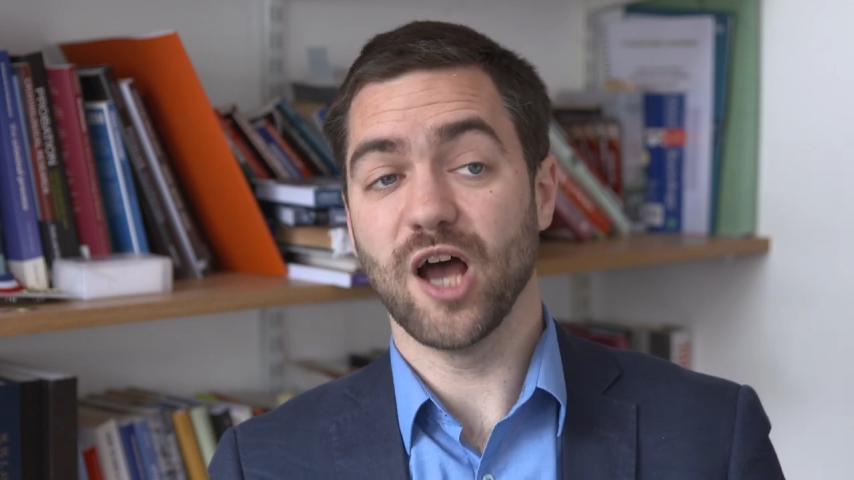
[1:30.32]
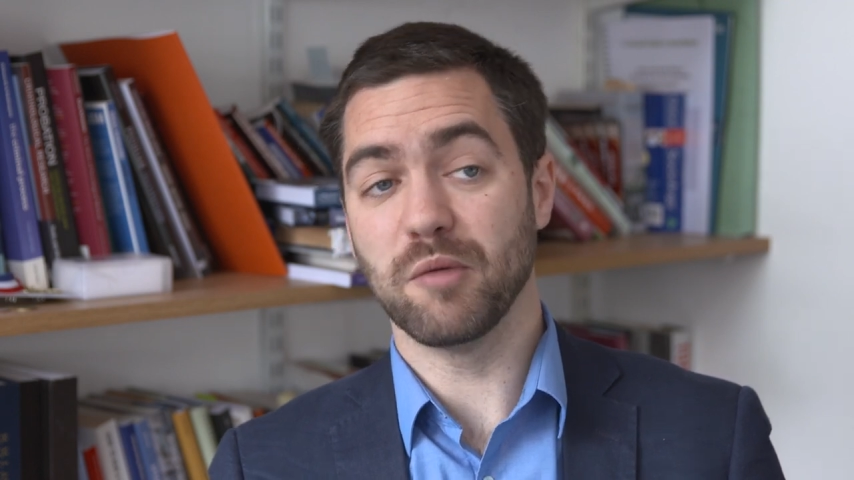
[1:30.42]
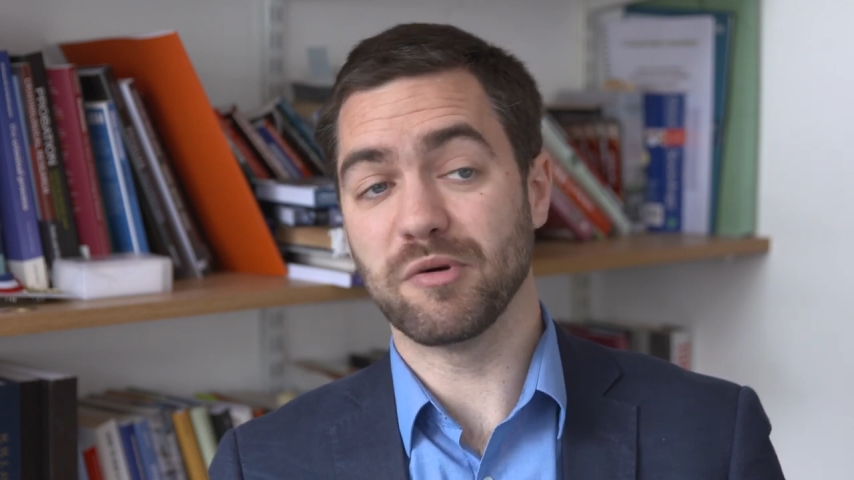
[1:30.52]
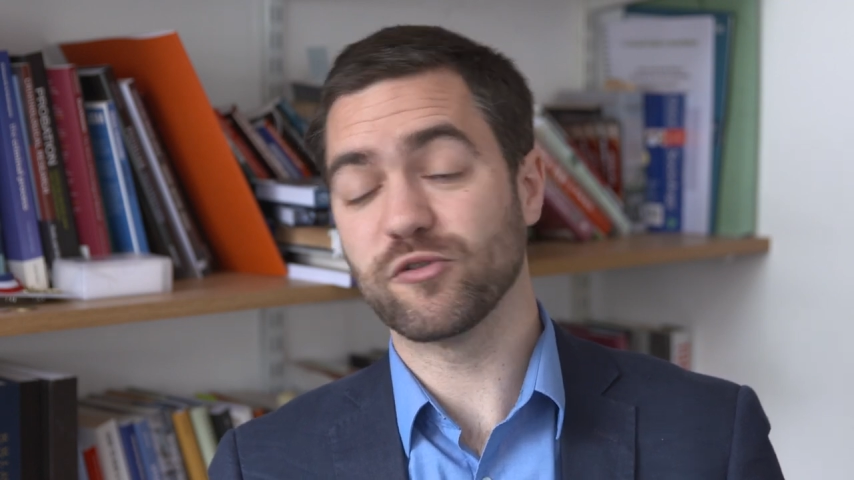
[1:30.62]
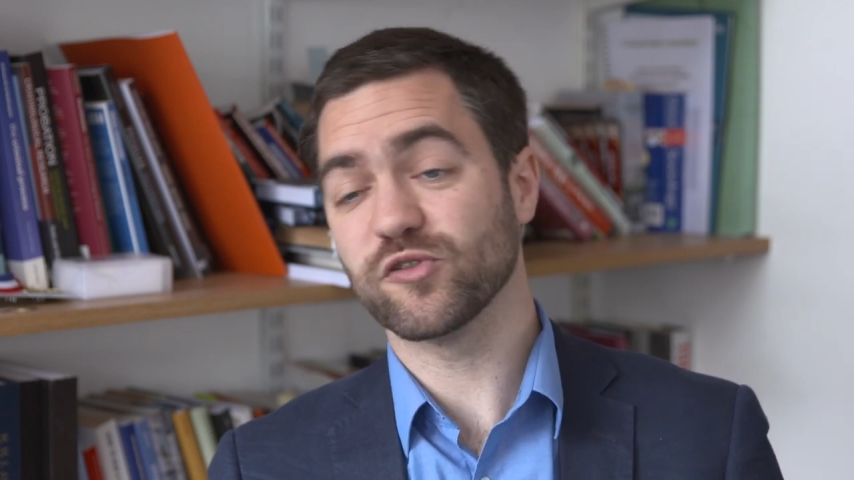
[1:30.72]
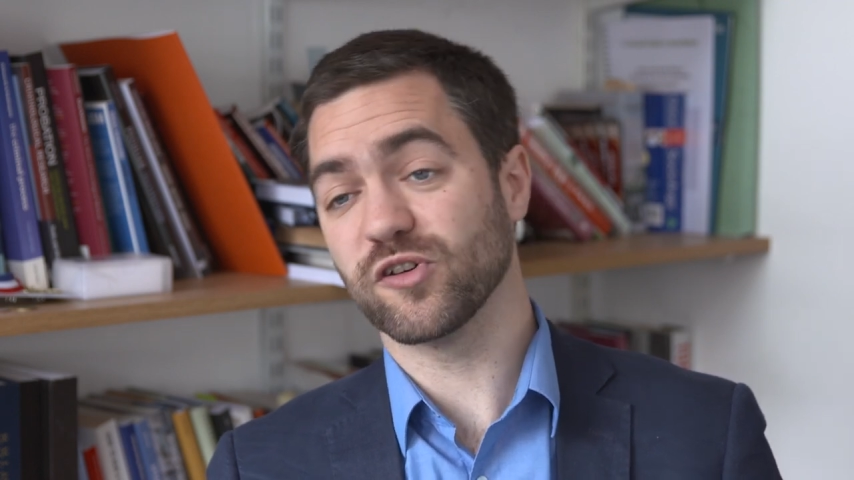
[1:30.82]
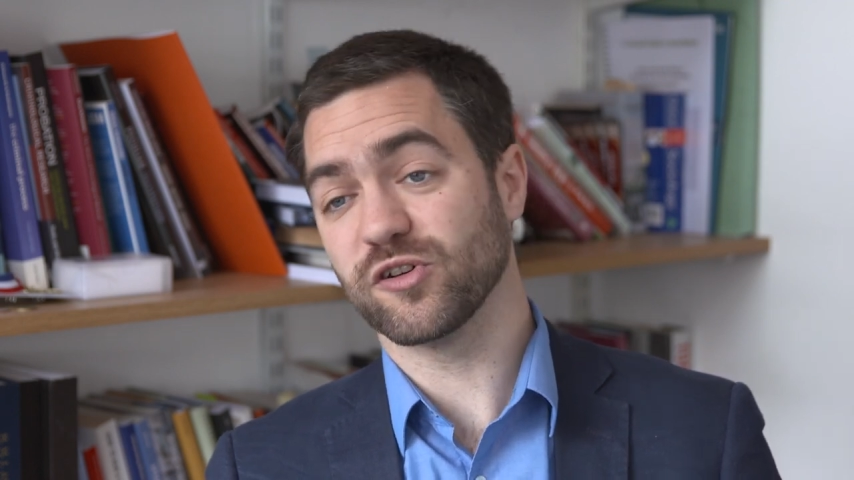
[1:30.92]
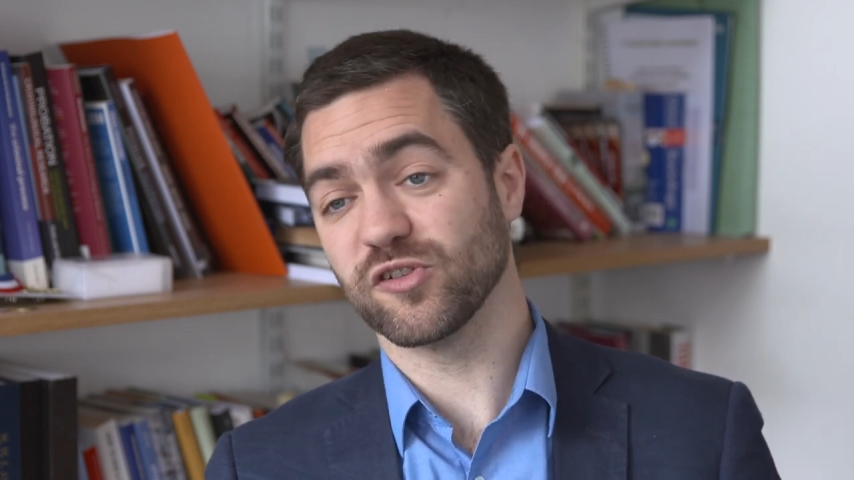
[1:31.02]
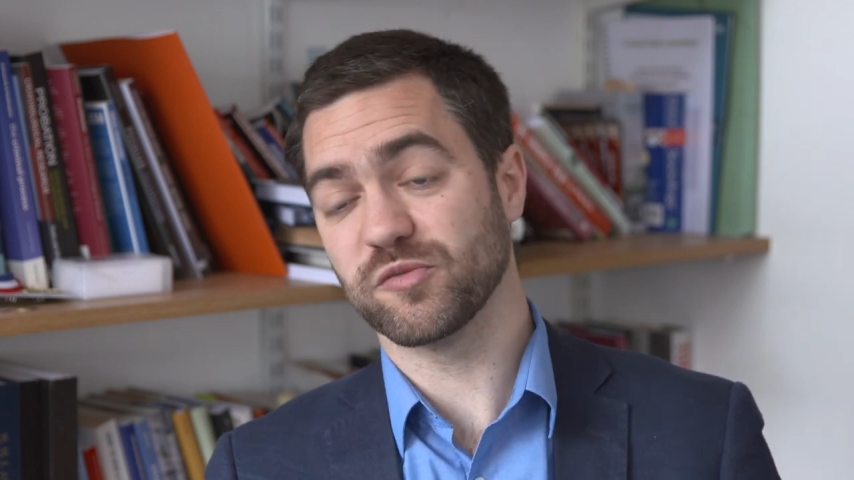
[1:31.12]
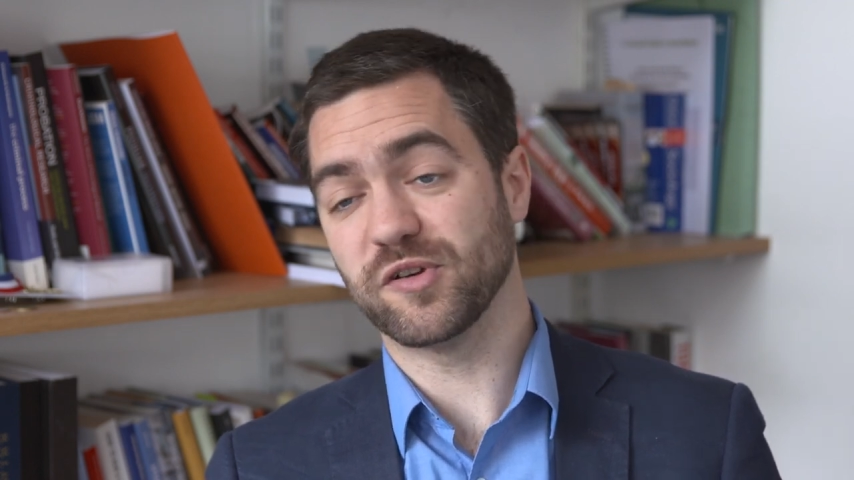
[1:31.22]
I've also
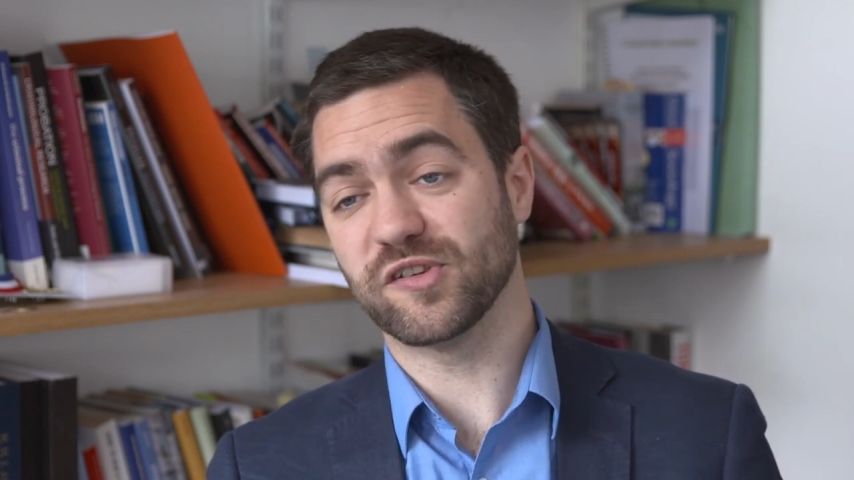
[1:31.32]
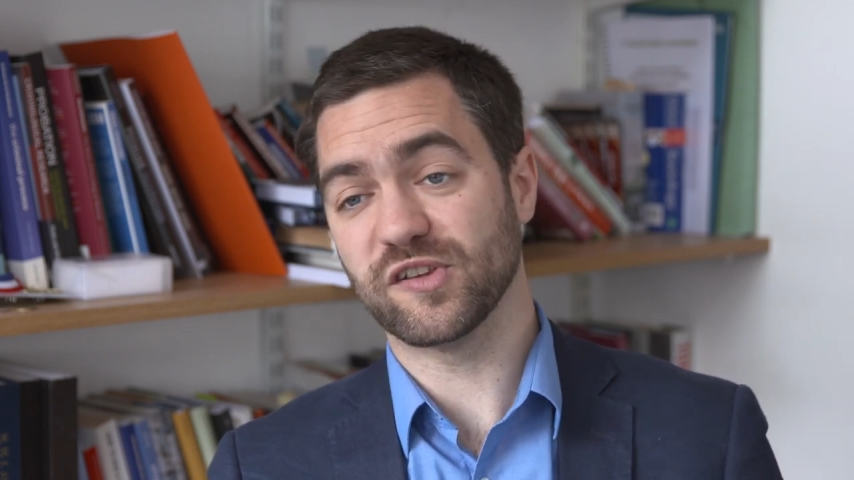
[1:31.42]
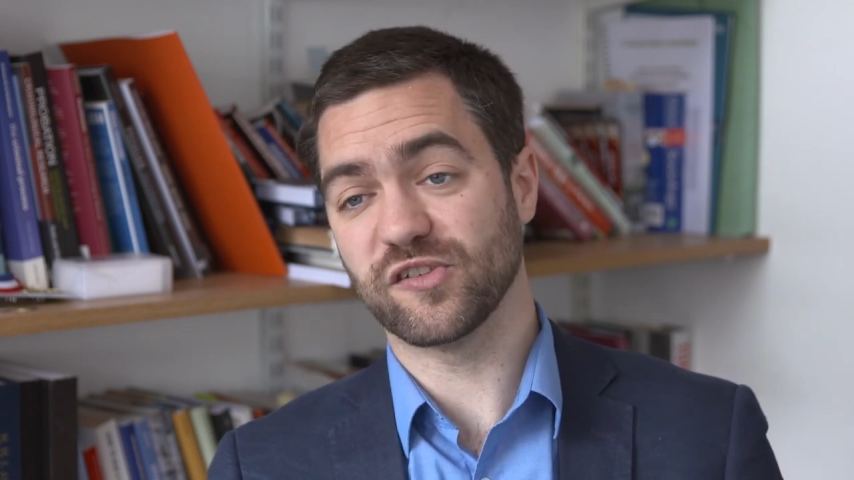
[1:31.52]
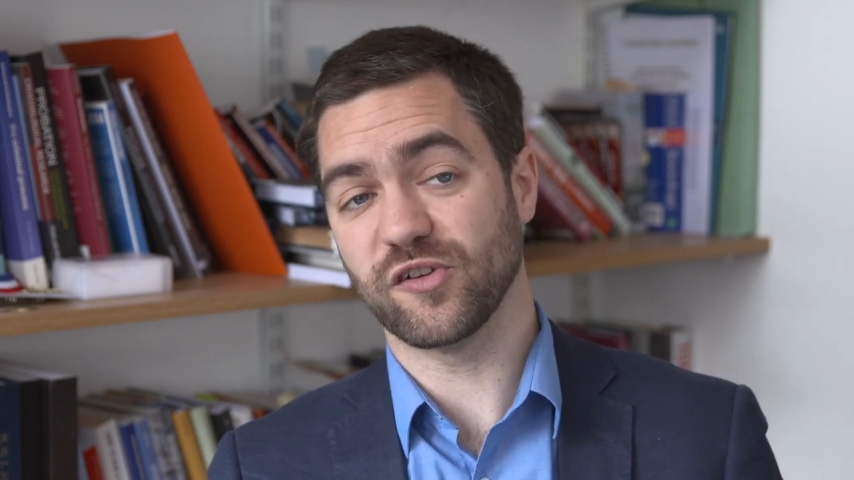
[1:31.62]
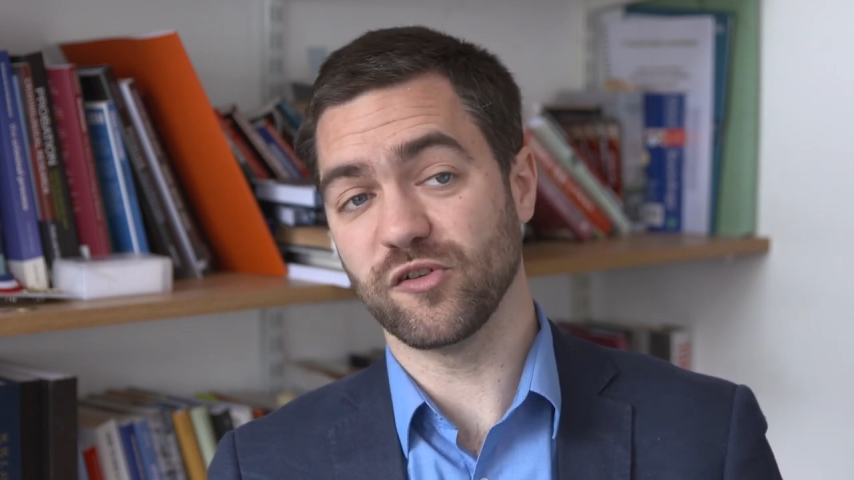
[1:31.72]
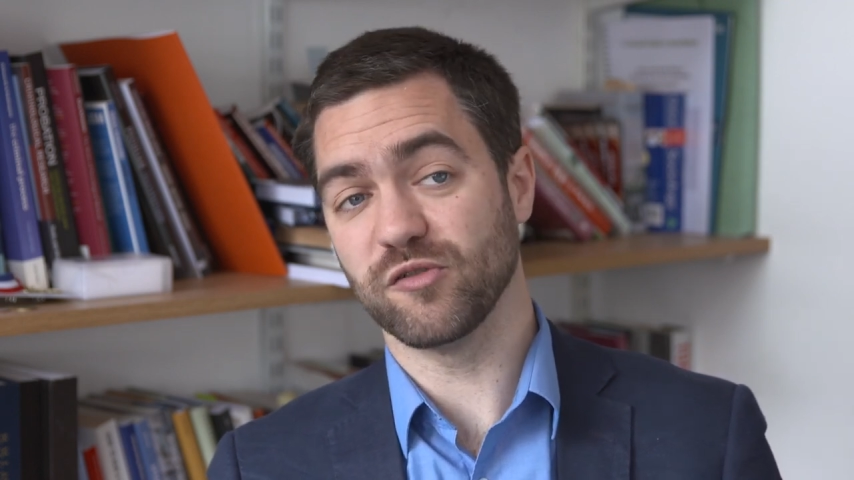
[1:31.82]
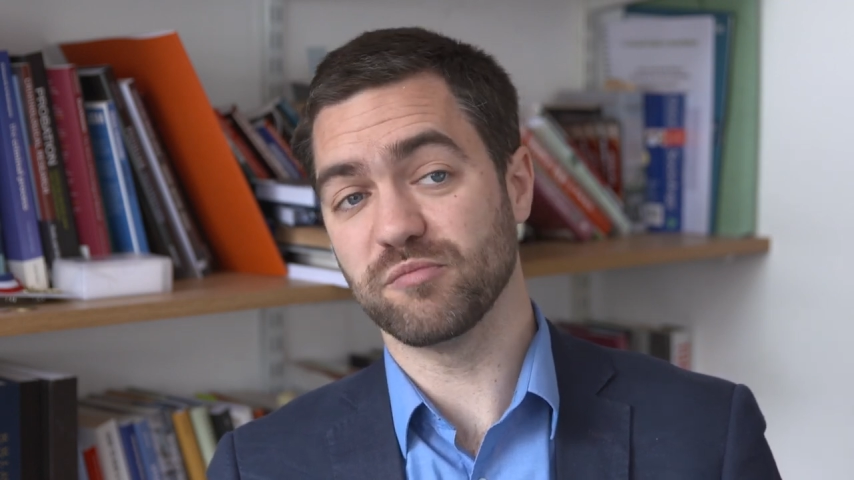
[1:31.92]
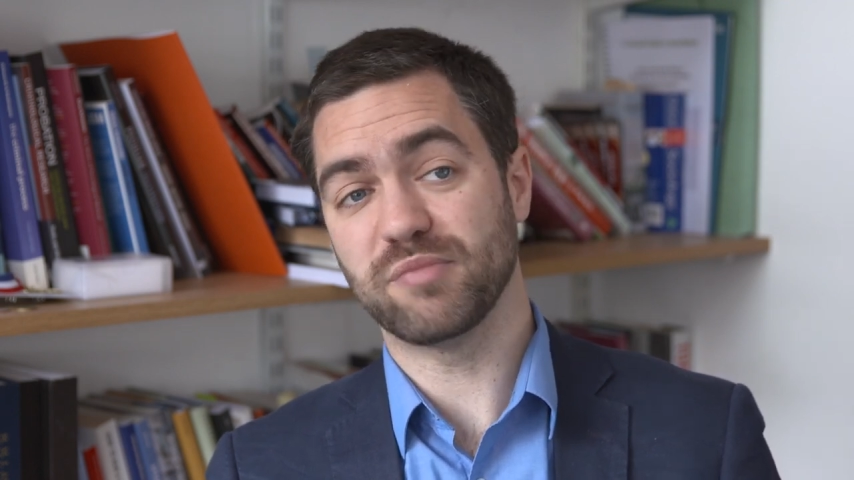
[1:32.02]
contributed to